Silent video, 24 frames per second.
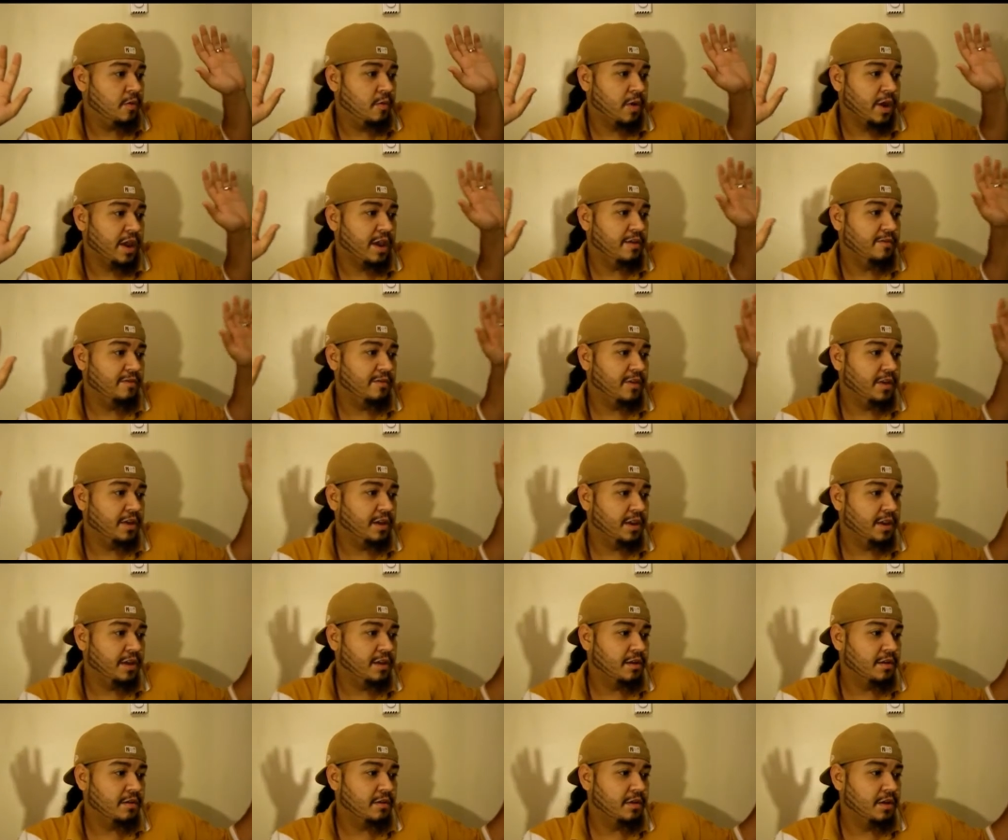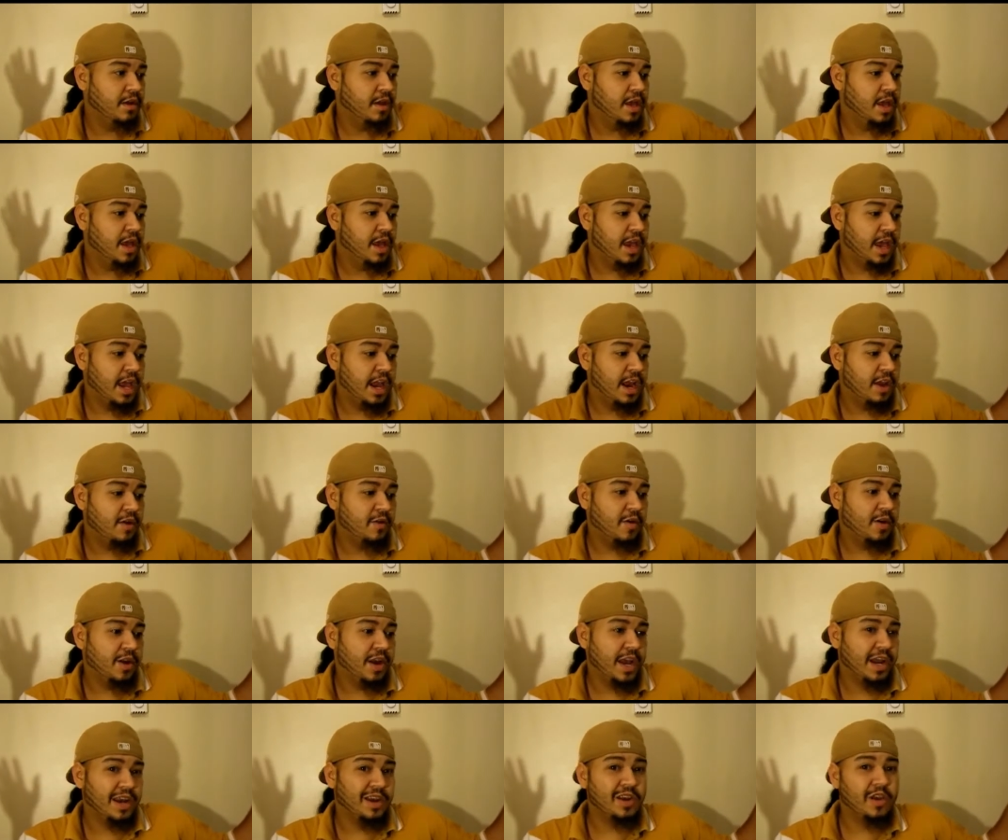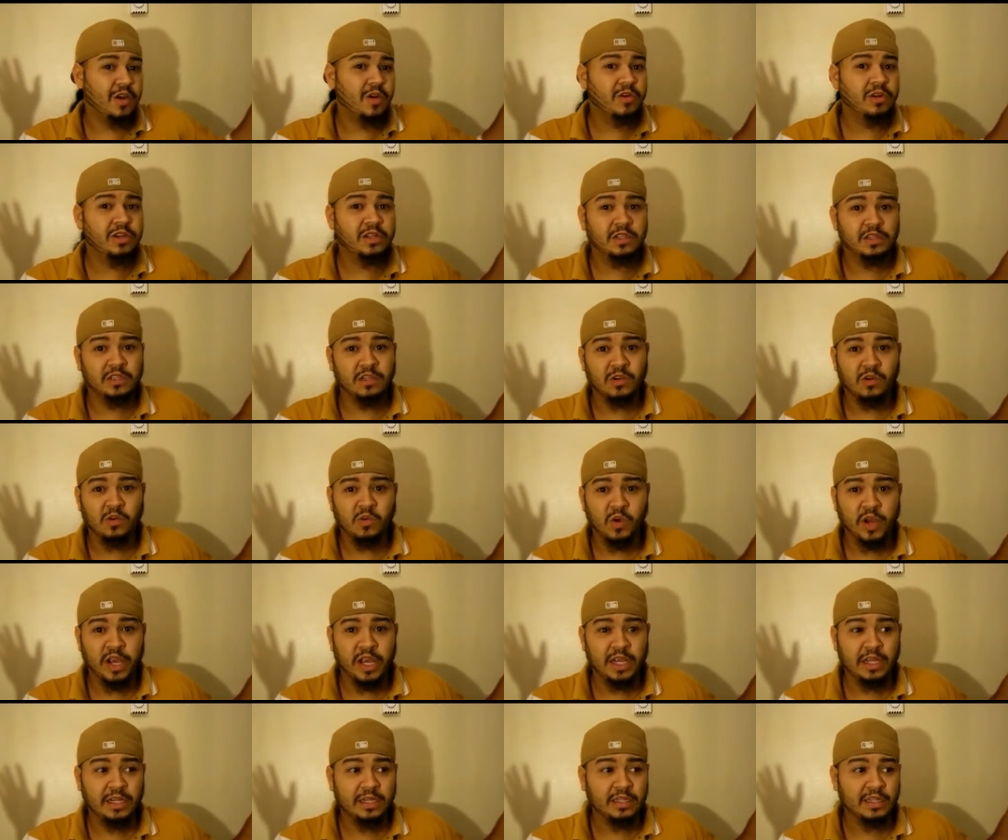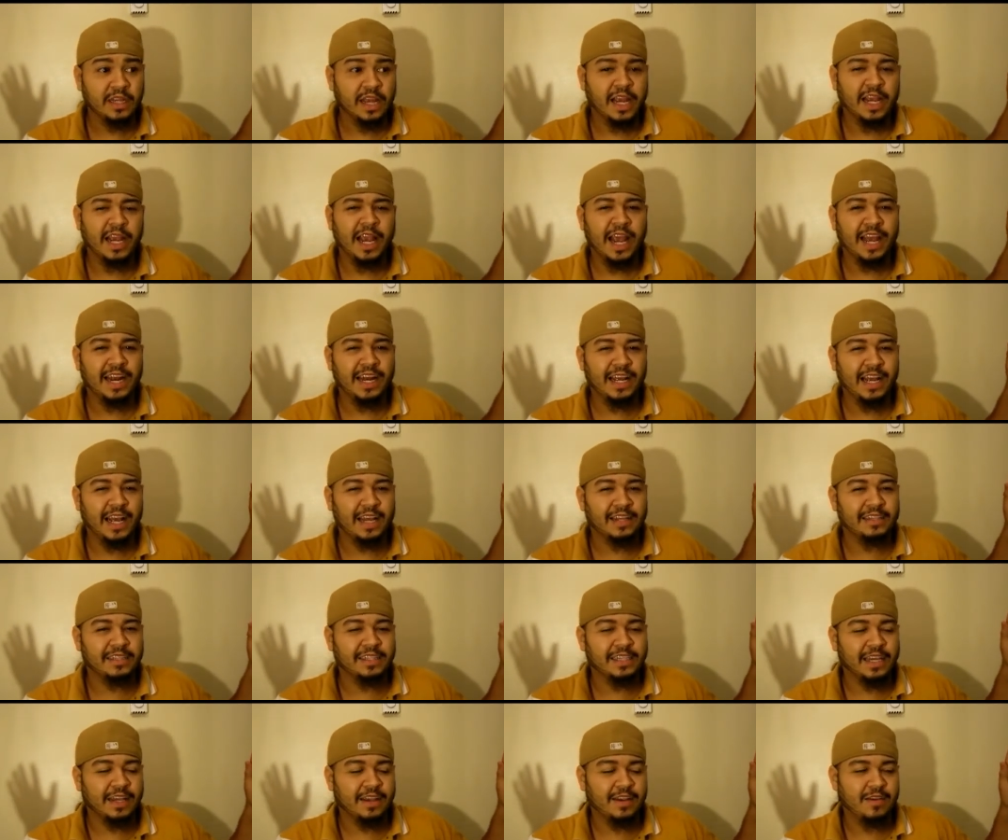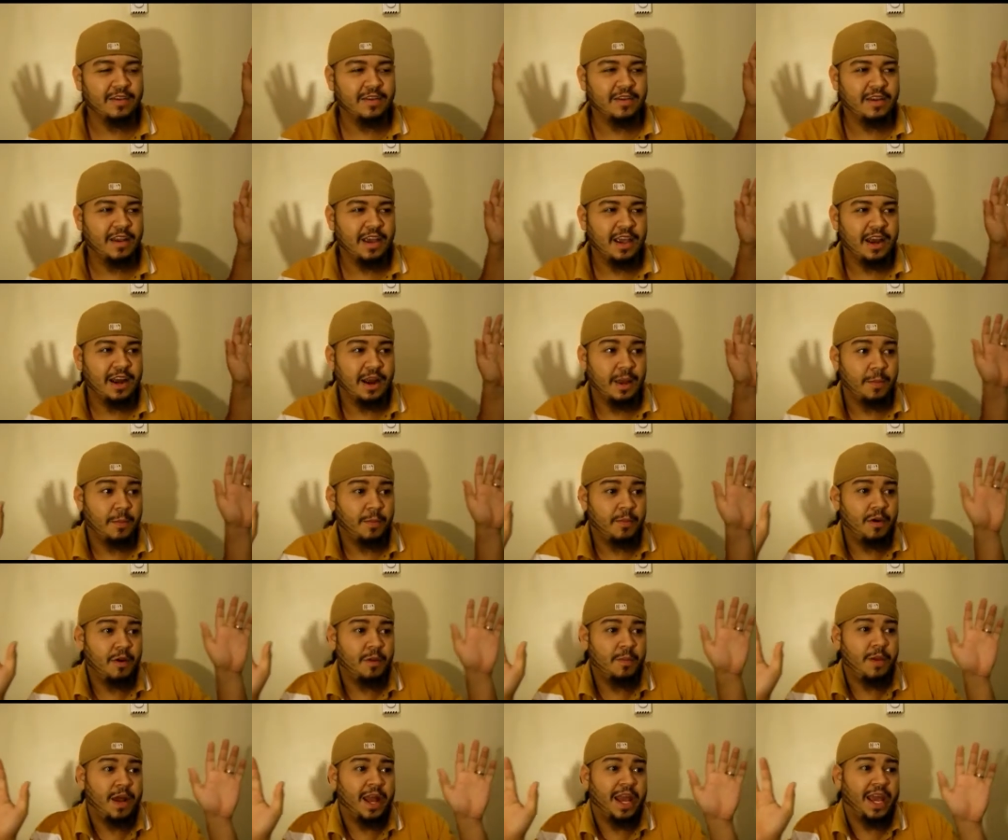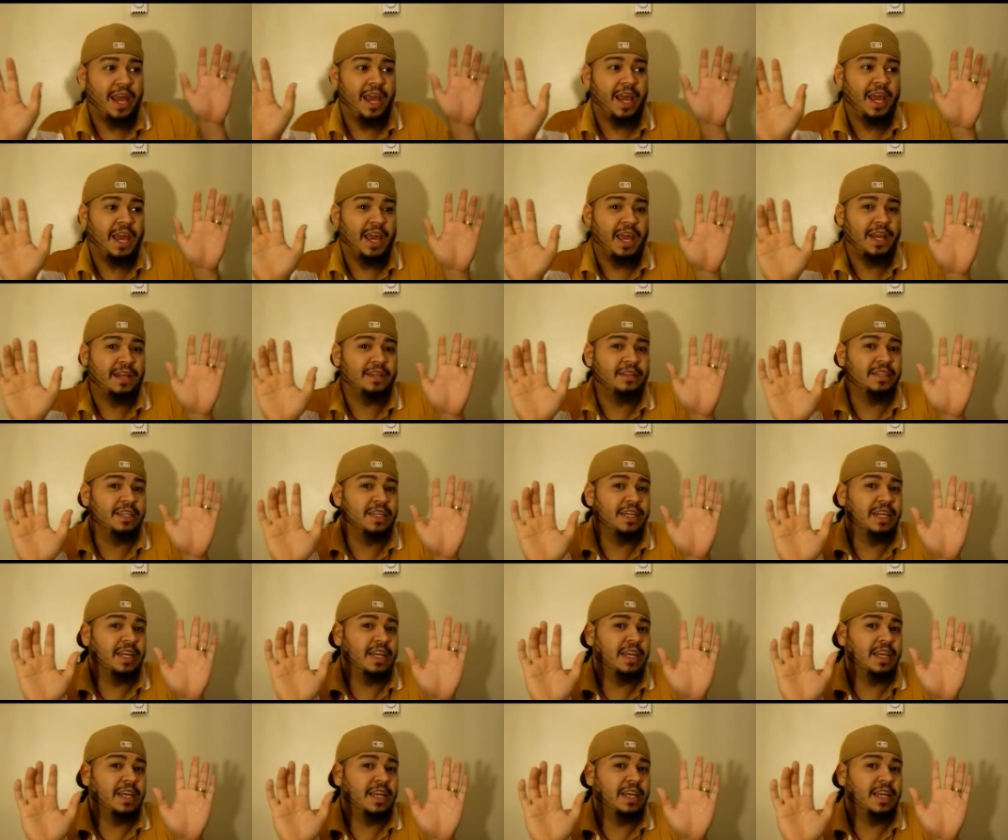waving, And then when I noticed the wings, I kind of got scared, and I brought my hands in